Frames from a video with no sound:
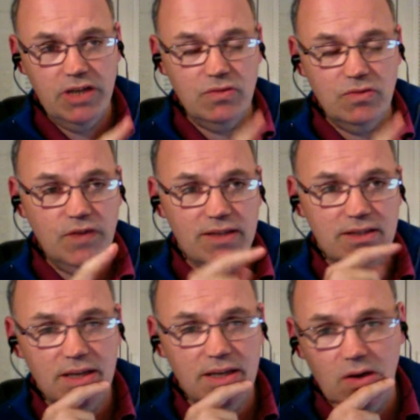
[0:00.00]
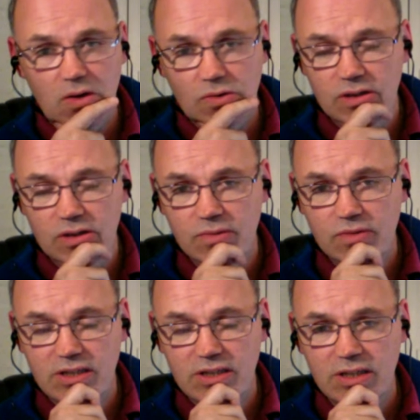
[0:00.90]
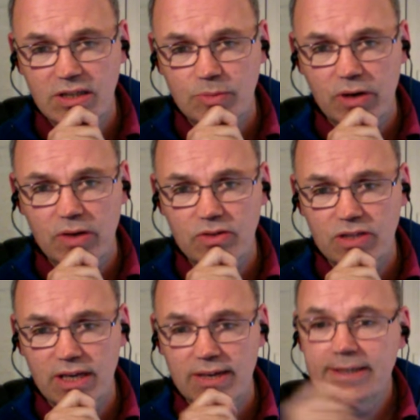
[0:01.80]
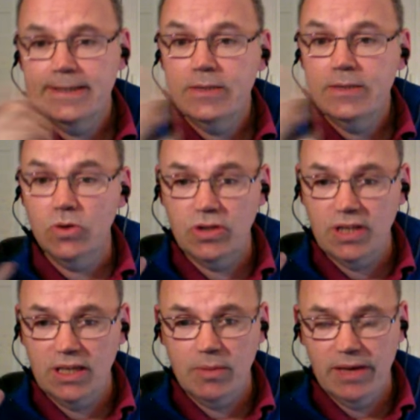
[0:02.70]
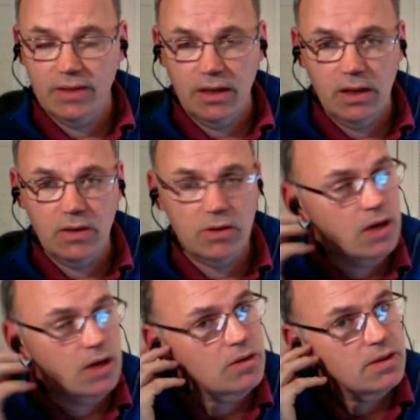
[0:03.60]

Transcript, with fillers: fact uh, on uh, Ready Steady Pro saying, "What do you think about the logo?"